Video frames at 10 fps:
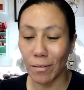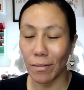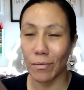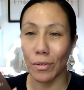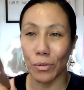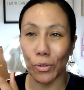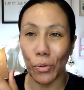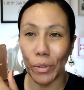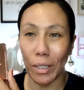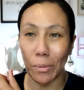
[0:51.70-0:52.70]
of the little
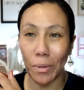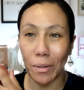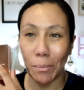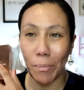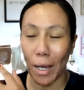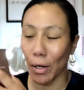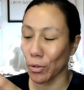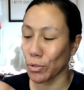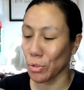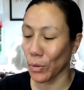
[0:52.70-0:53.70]
cream powder
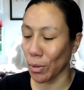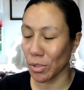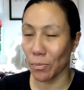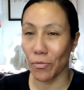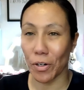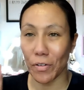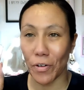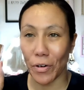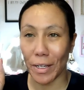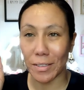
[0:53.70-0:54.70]
duos. I'm very,
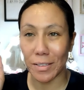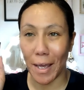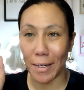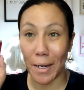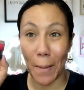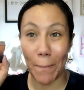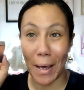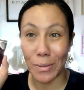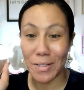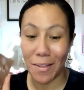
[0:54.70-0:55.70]
very excited
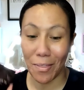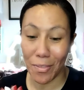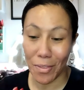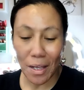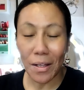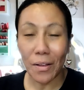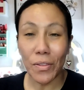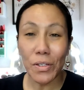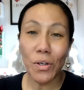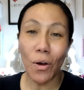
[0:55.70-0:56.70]
about this.
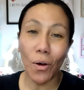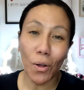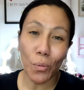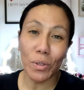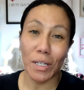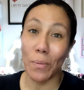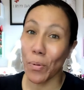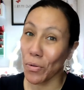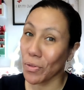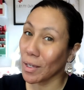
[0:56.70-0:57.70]
This haul was a
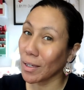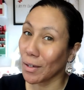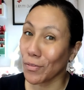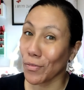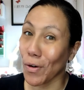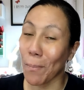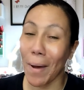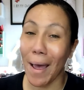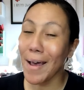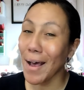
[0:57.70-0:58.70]
birthday gift from my
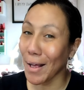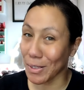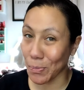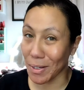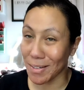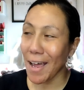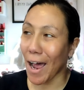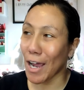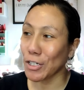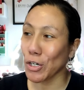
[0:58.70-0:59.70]
husband. I
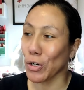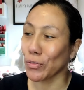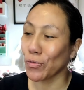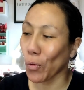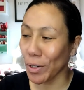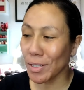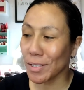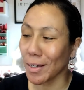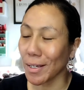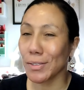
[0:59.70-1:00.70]
turned
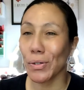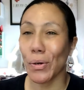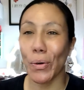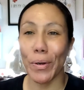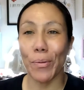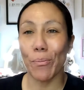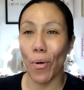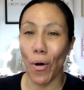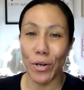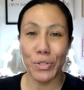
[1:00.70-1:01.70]
46 on
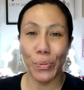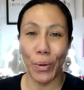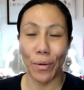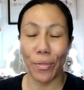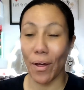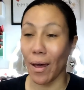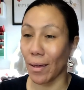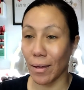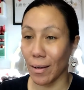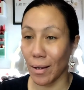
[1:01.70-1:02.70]
March 12th. I
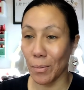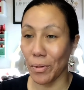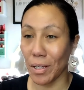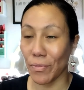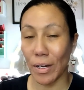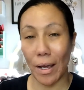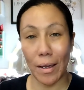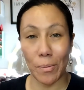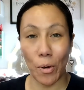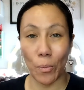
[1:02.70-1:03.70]
cannot believe it. I am
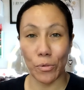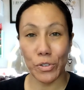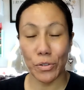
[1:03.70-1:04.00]
almost